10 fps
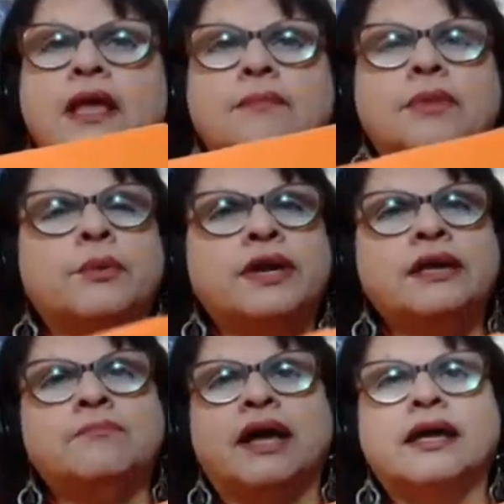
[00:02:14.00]

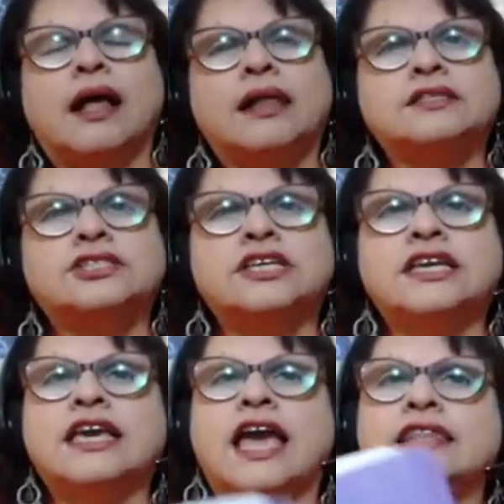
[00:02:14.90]
marine
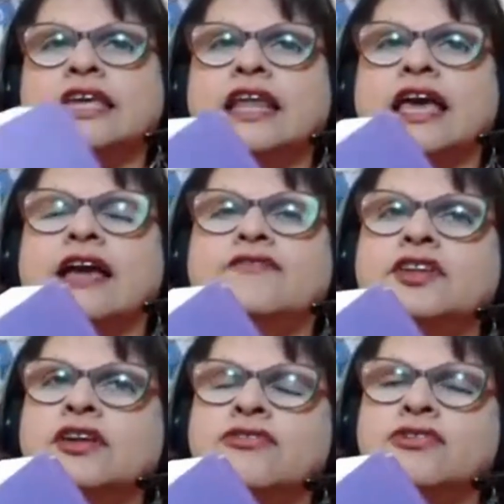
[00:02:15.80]
biology, and then I have
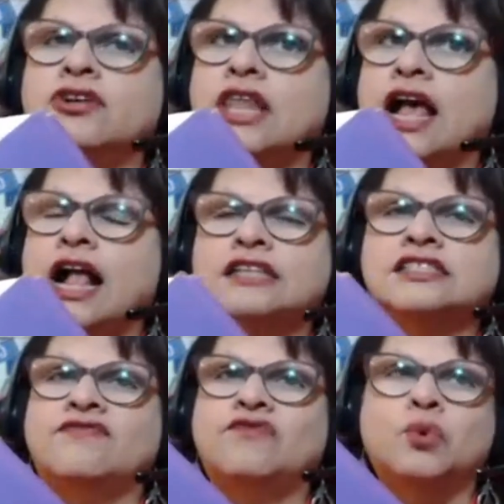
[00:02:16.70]
another
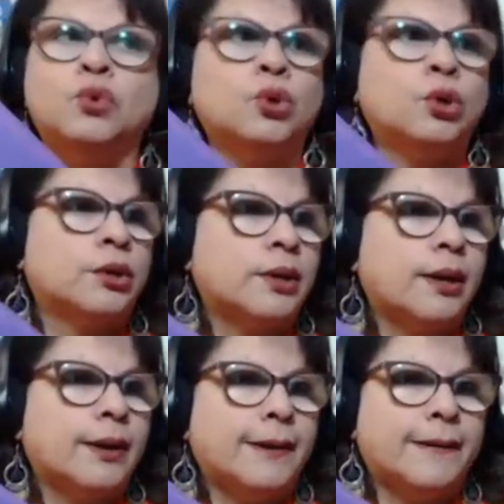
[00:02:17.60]
class
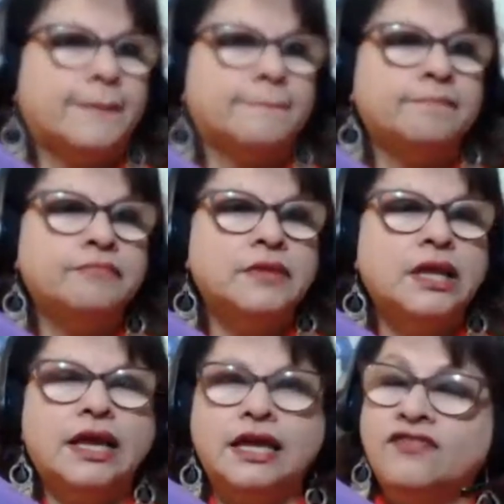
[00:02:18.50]
for
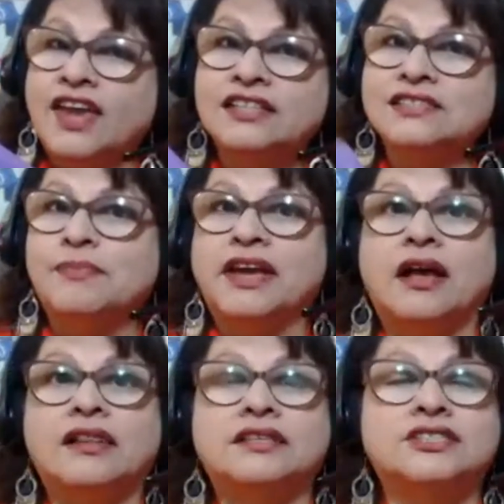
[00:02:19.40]
advanced
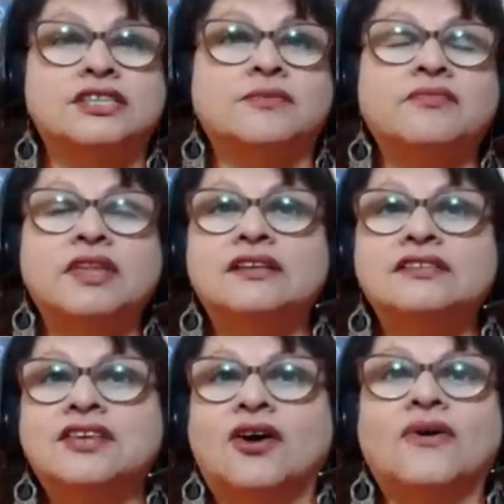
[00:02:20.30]
biology.
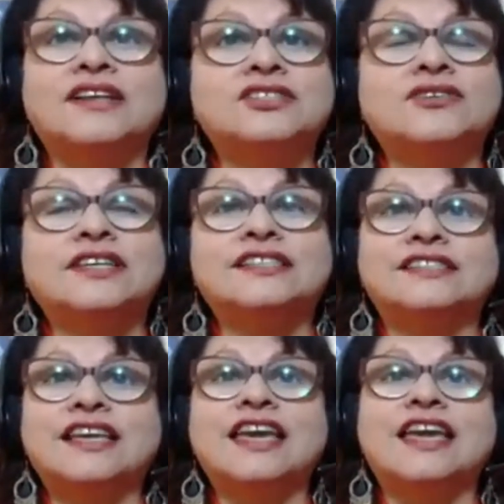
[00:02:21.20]
So as you can
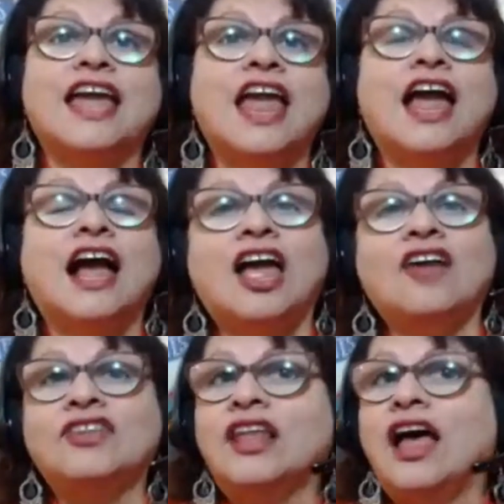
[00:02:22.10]
see, I
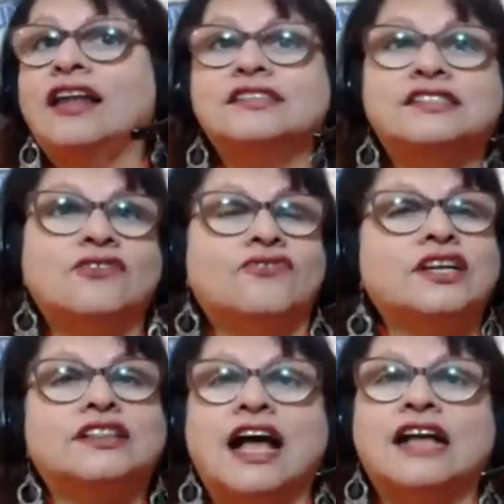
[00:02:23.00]
have a lot of
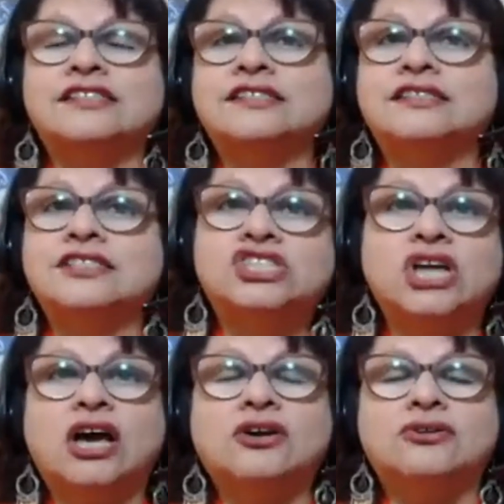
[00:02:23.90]
different classes to
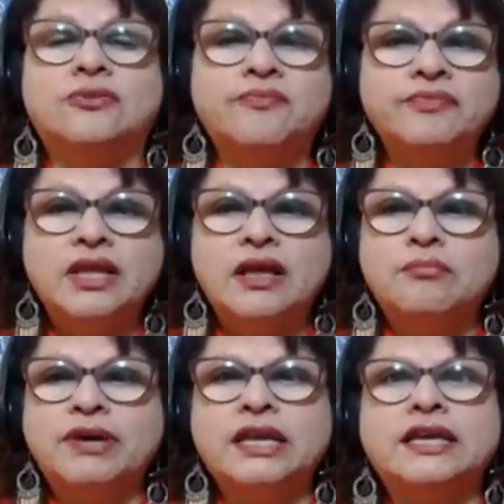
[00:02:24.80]
juggle,
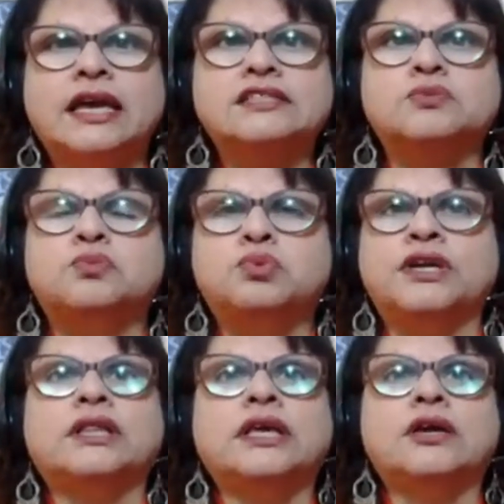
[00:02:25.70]
but it gets
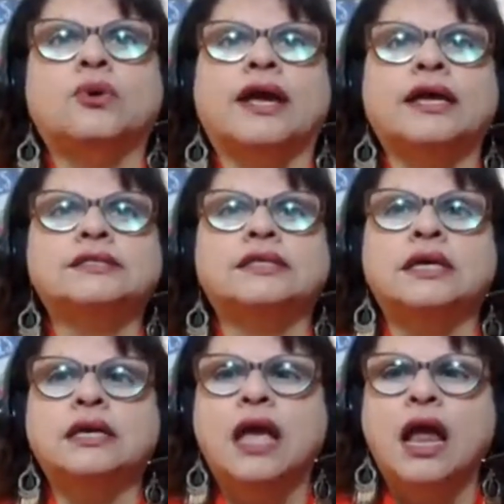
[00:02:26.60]
really
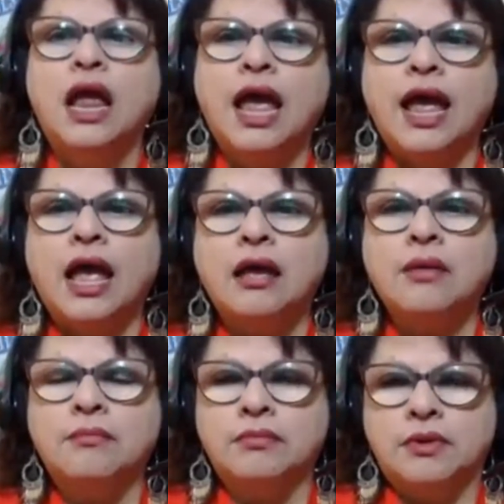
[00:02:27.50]
crazy um,